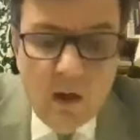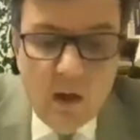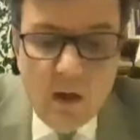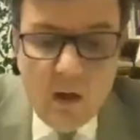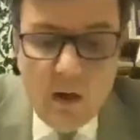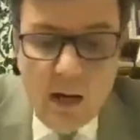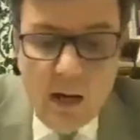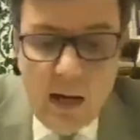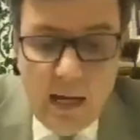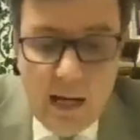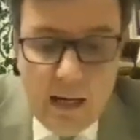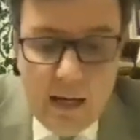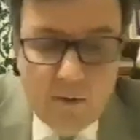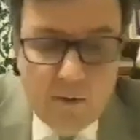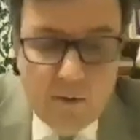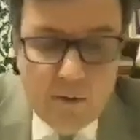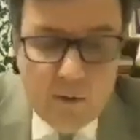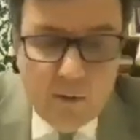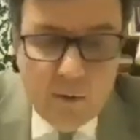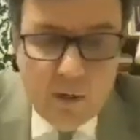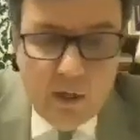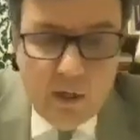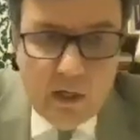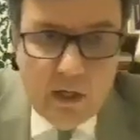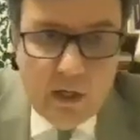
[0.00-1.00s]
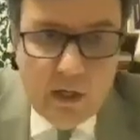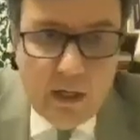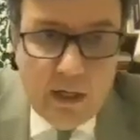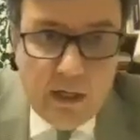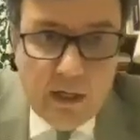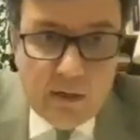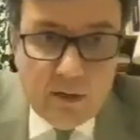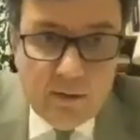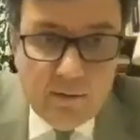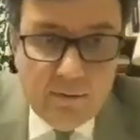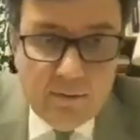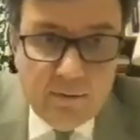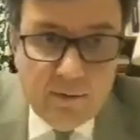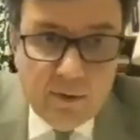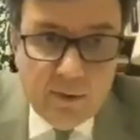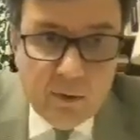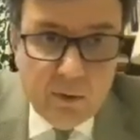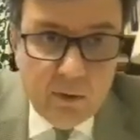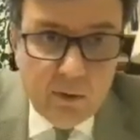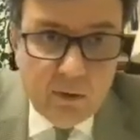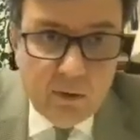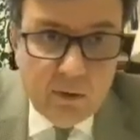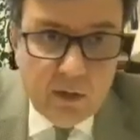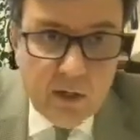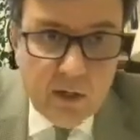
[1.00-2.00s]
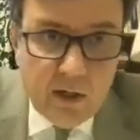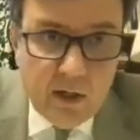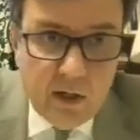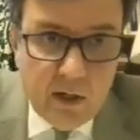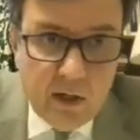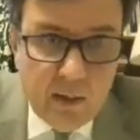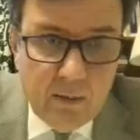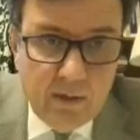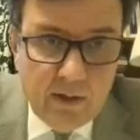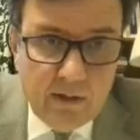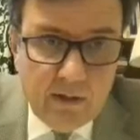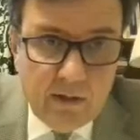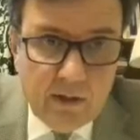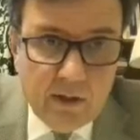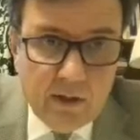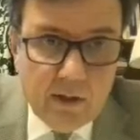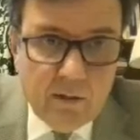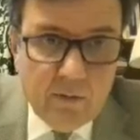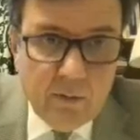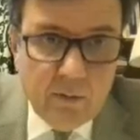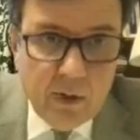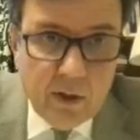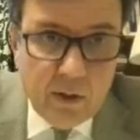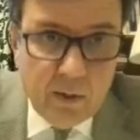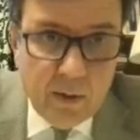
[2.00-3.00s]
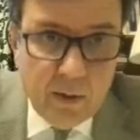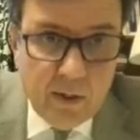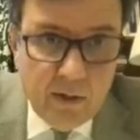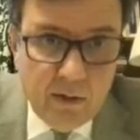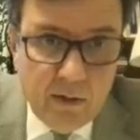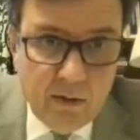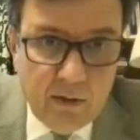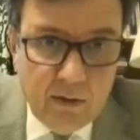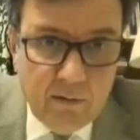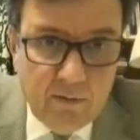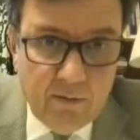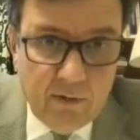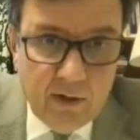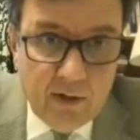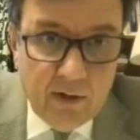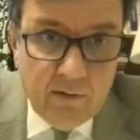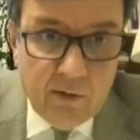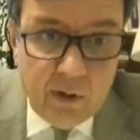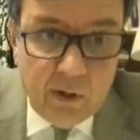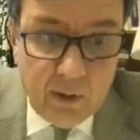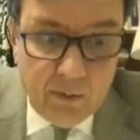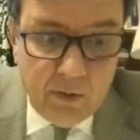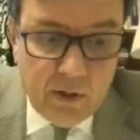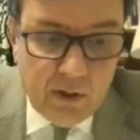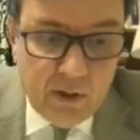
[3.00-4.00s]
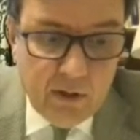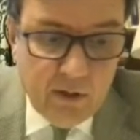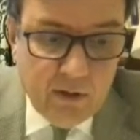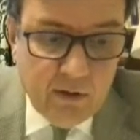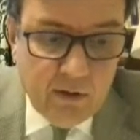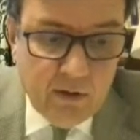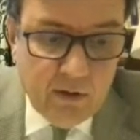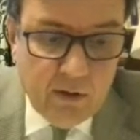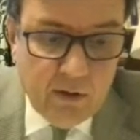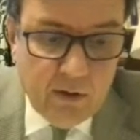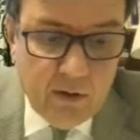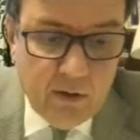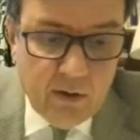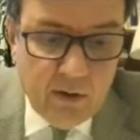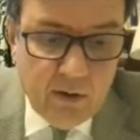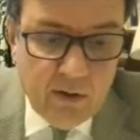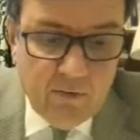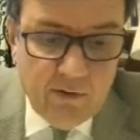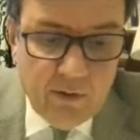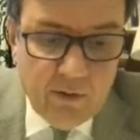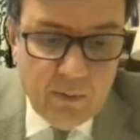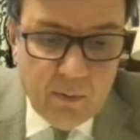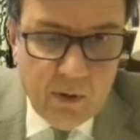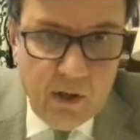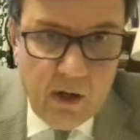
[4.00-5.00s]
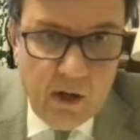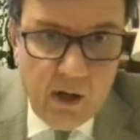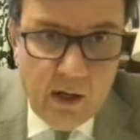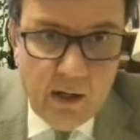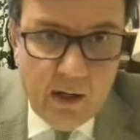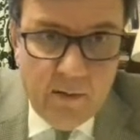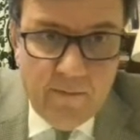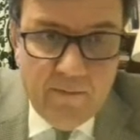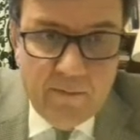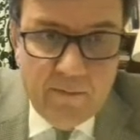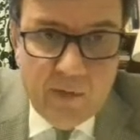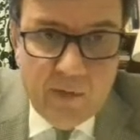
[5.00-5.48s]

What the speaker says: How do we get to full decarbonisation by 2035, subject to security of supply?